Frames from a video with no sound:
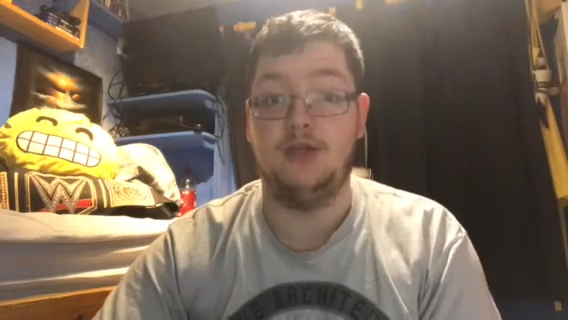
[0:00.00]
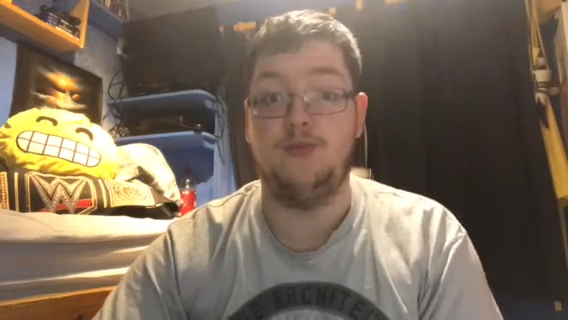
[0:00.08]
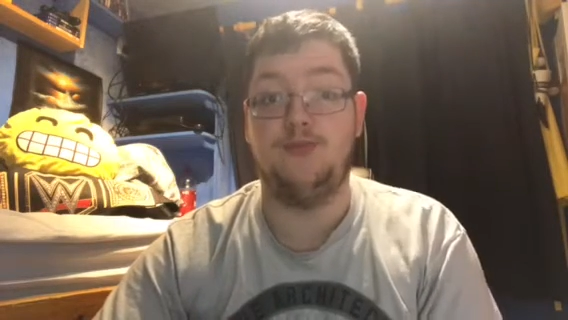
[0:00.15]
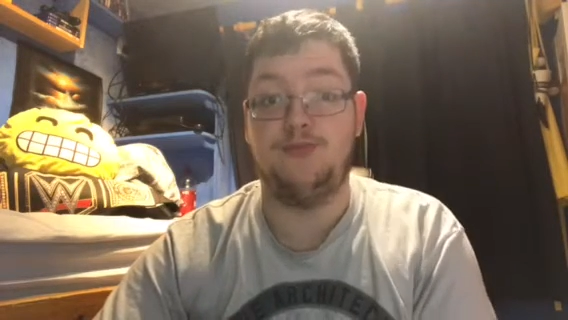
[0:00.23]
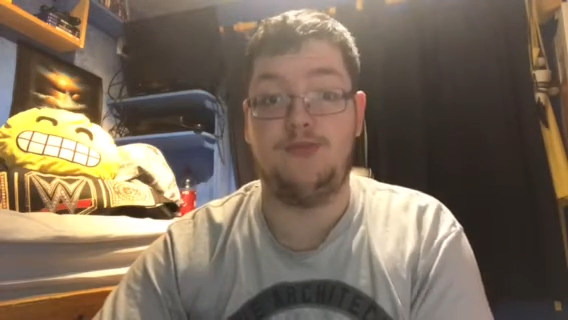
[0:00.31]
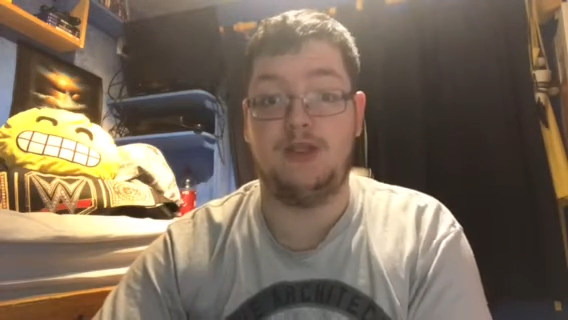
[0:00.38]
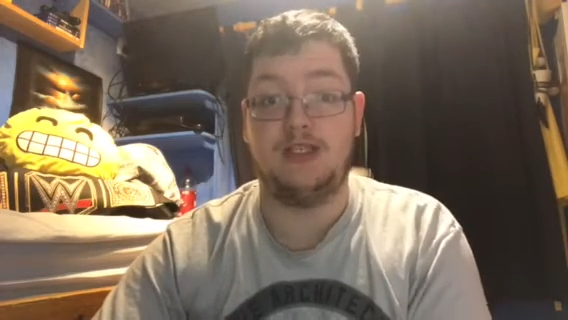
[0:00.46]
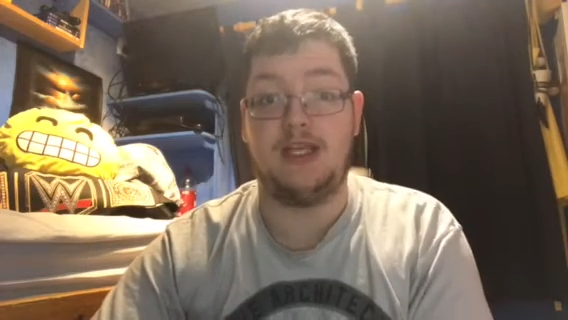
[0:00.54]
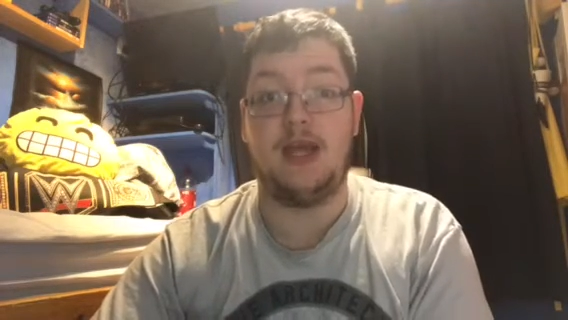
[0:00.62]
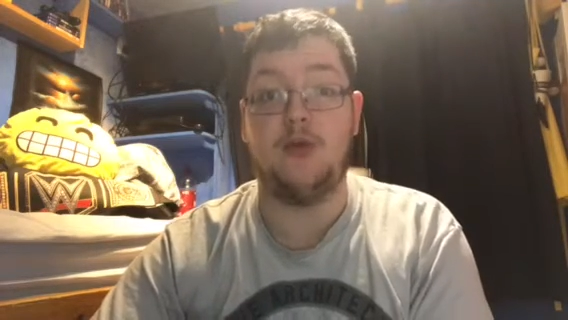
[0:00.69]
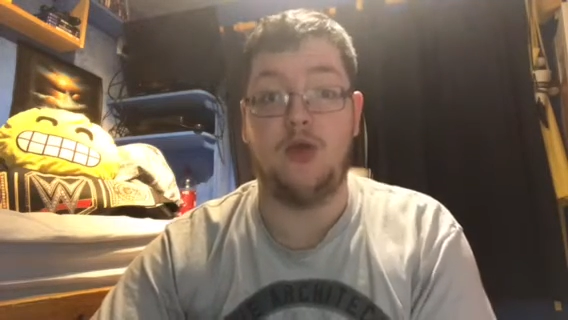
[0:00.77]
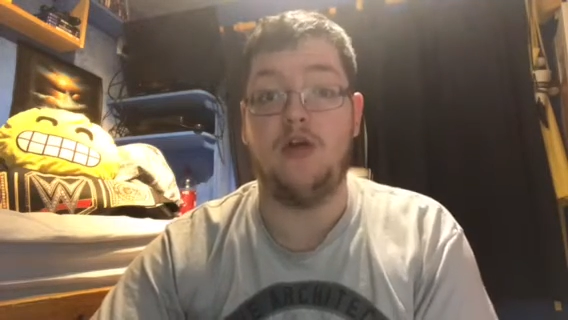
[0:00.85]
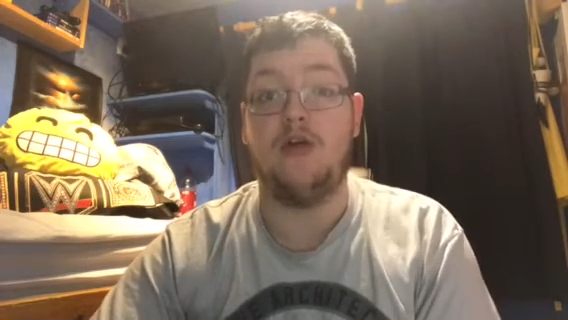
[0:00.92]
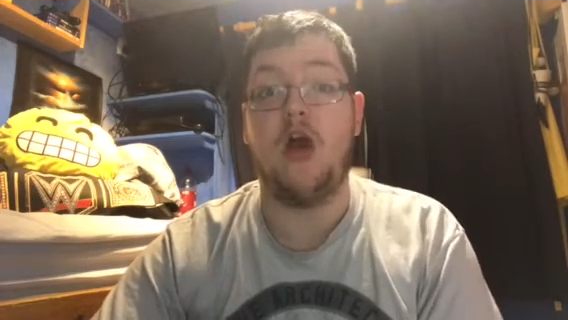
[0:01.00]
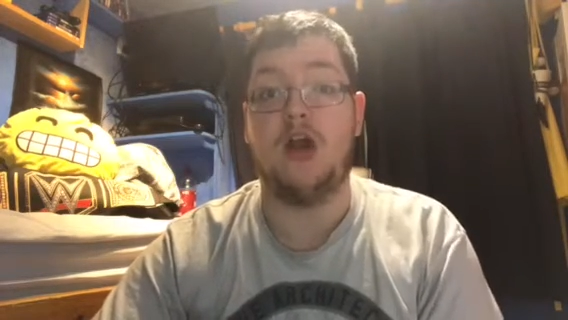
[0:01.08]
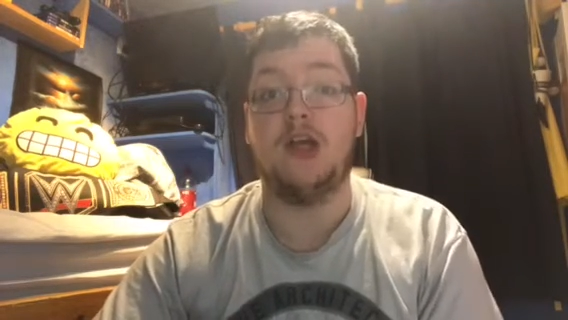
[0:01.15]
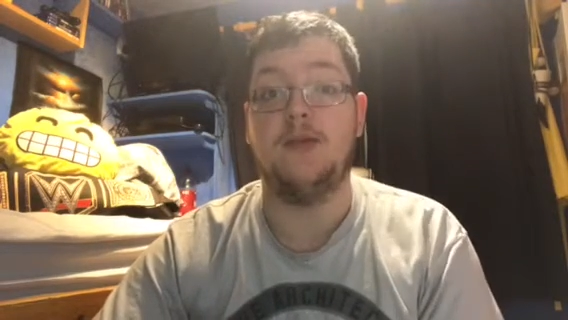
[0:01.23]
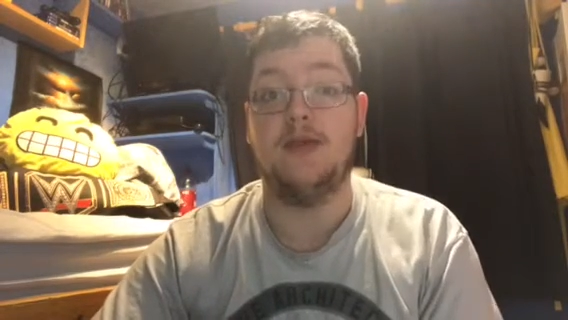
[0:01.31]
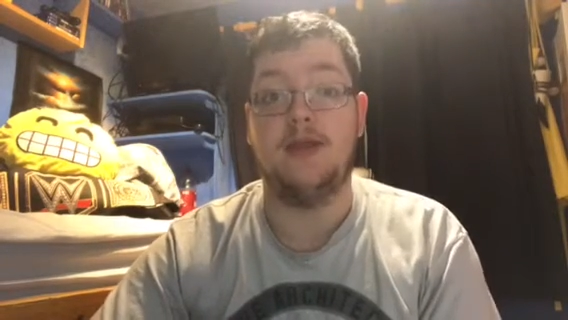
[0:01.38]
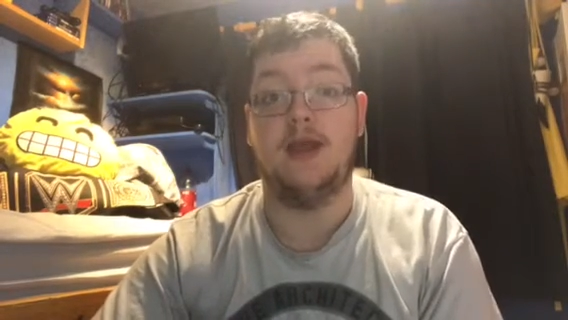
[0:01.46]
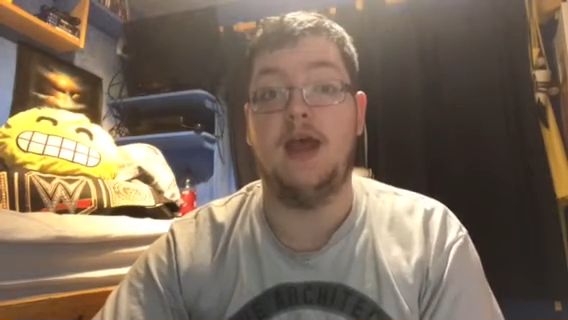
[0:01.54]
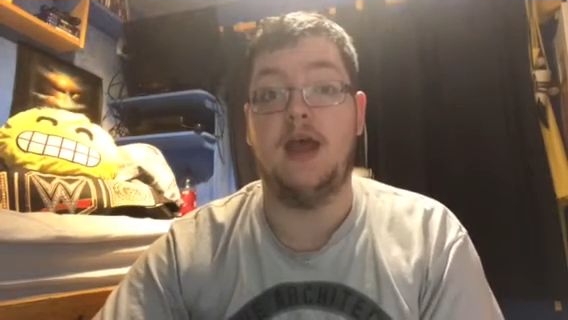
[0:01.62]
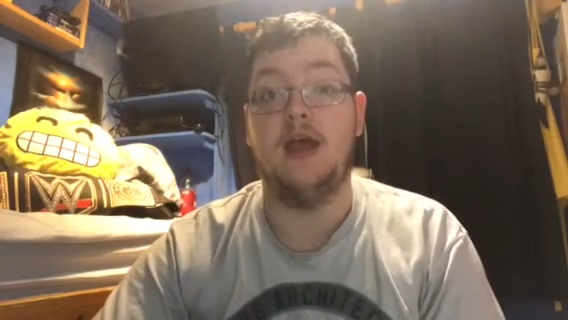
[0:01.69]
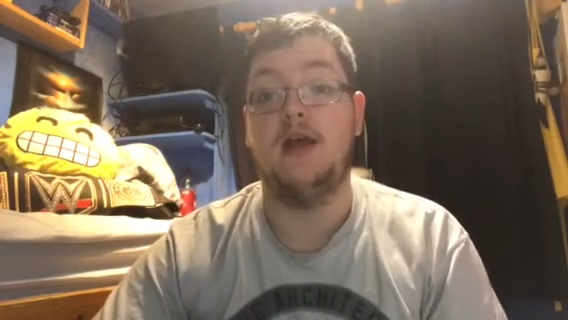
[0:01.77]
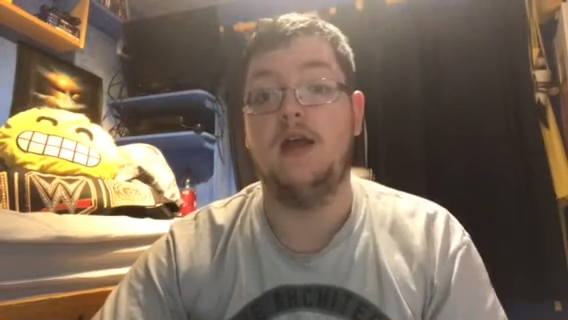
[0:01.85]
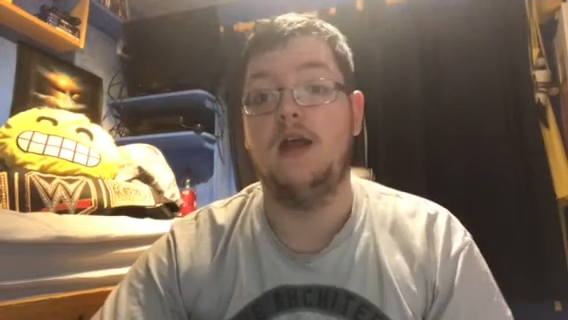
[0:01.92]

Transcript: You kill your argument there.